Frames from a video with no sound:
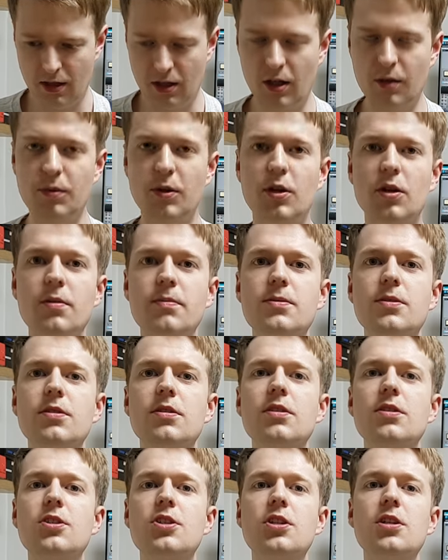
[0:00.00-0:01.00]
we come to
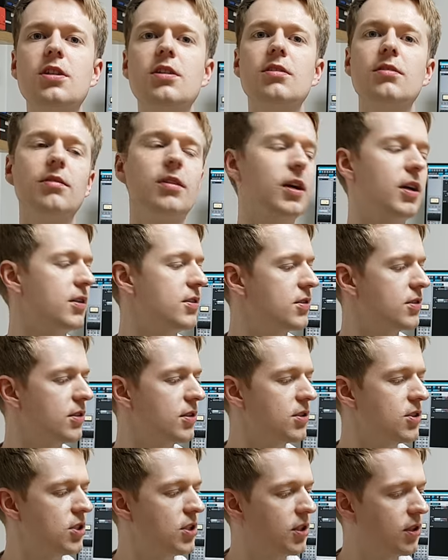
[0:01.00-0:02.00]
the G, right? So
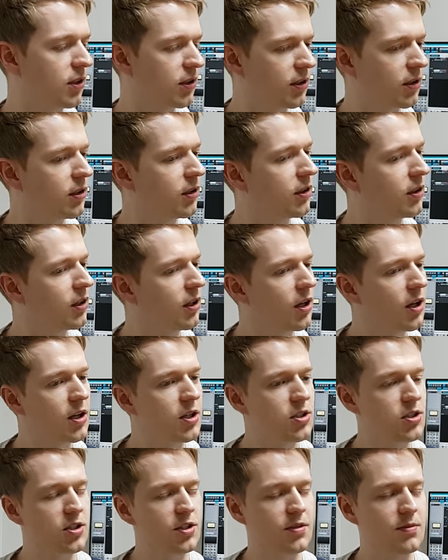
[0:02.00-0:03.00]
the
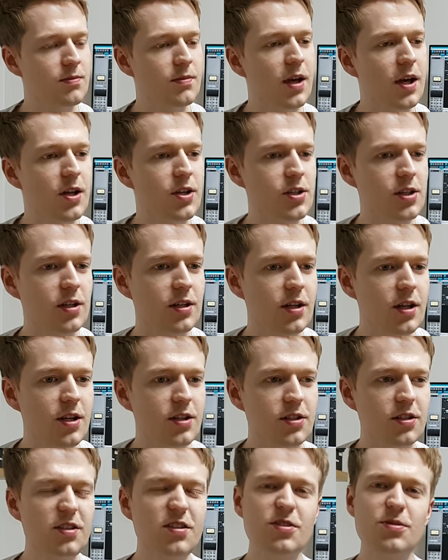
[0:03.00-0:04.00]
G major.
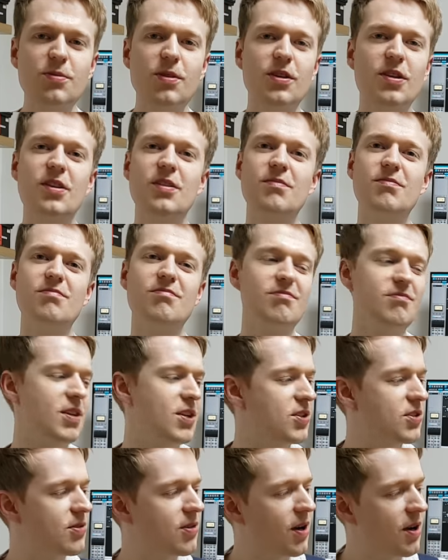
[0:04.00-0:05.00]
So this one I
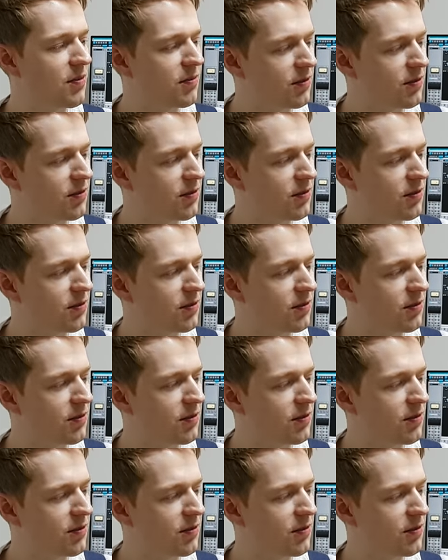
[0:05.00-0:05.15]
messed around